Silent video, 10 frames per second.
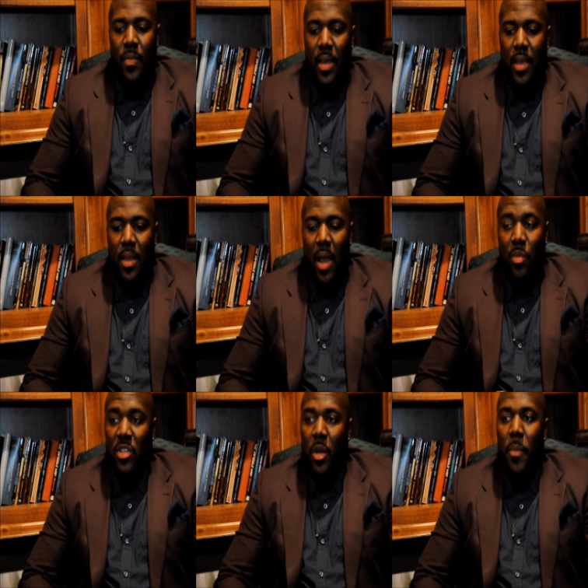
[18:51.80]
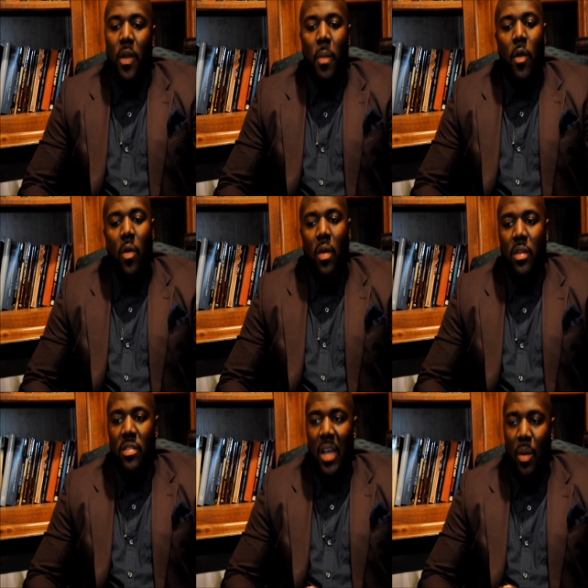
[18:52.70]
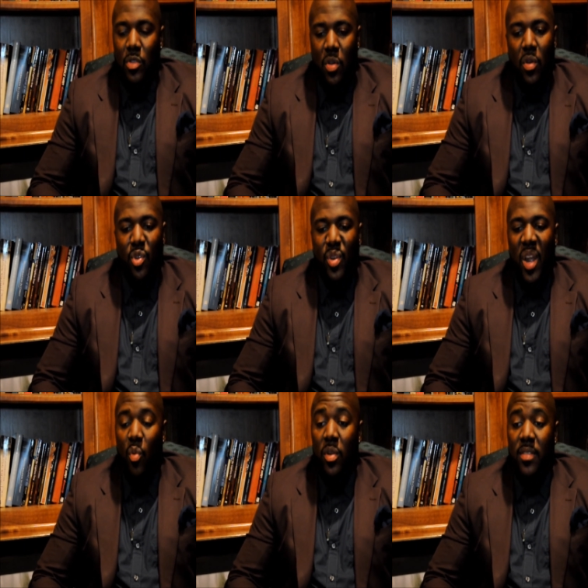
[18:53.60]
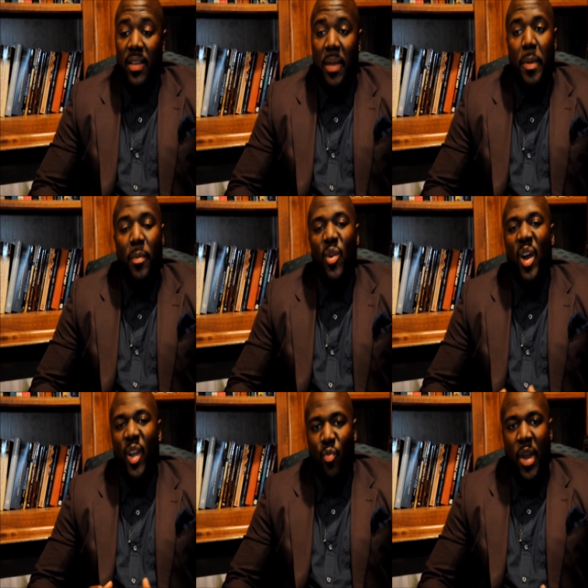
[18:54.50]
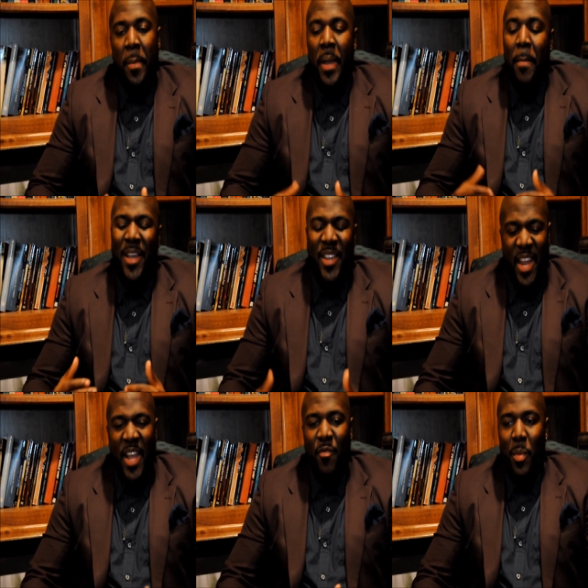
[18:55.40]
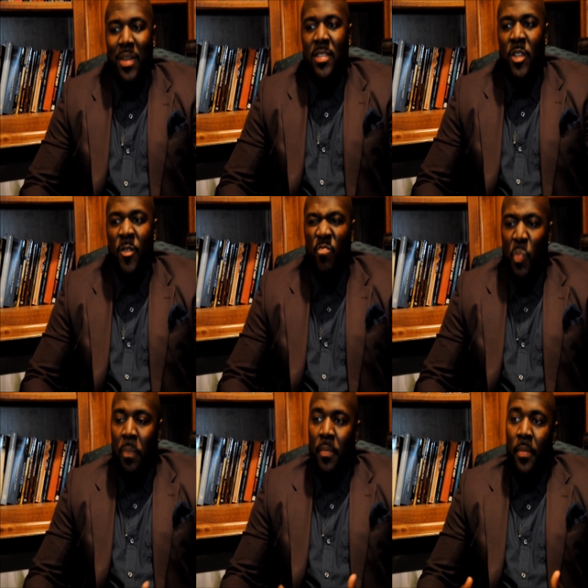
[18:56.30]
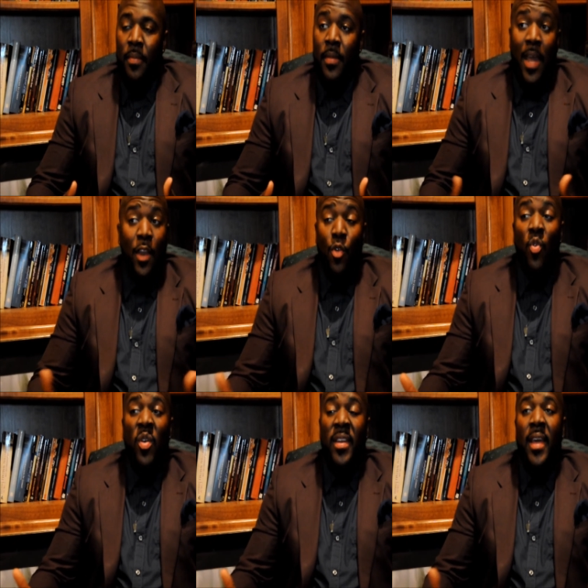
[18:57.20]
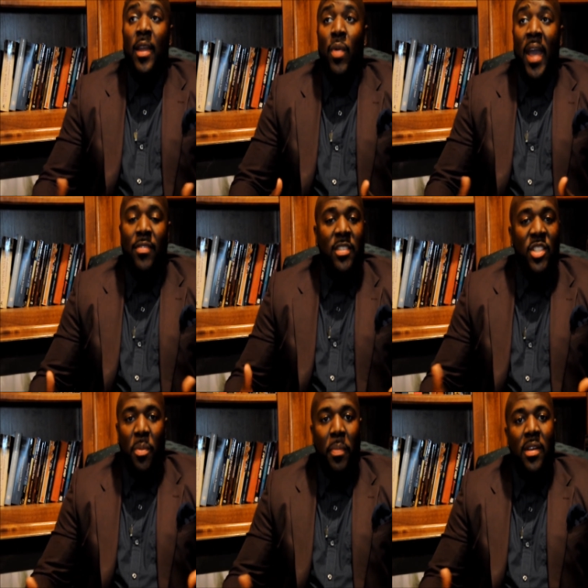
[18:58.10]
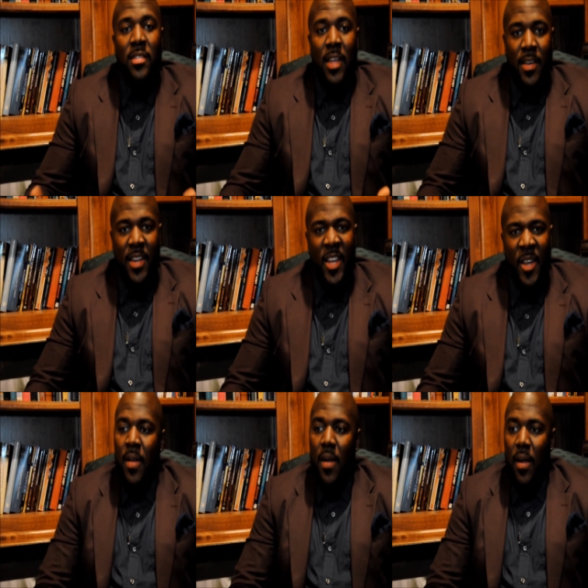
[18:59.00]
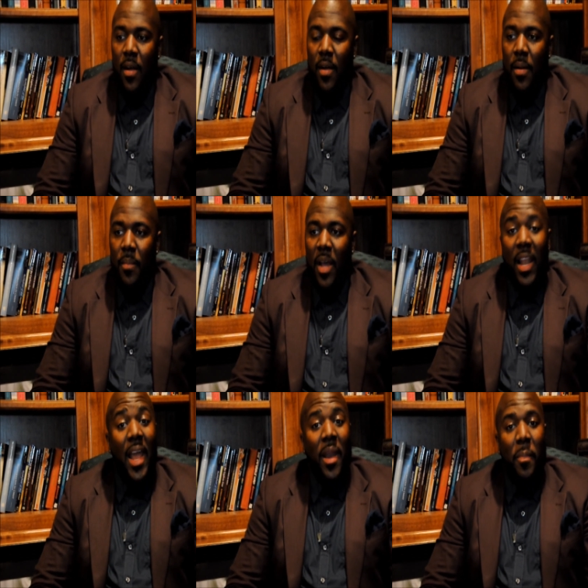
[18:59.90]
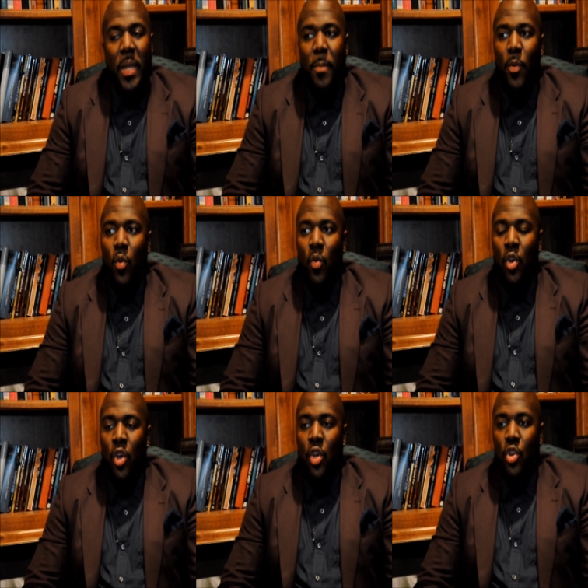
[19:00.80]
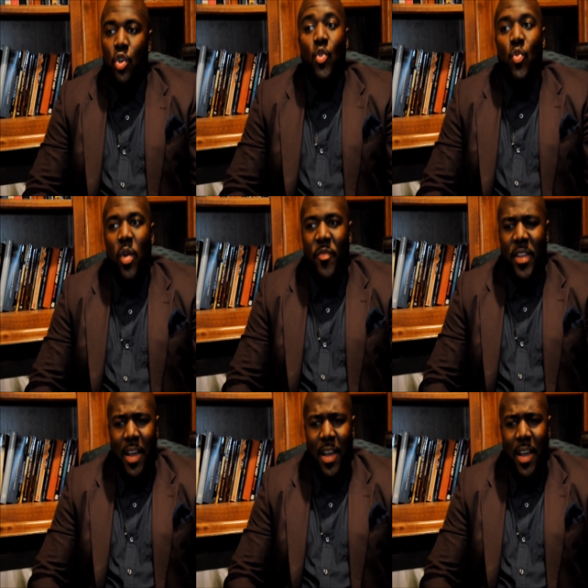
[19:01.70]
that I was an up-and-coming artist. I was hungry. I wanted to let people know I could rap and make a name for myself. Not knowing that it would have such a buzz that it did. A lot of people knew of it.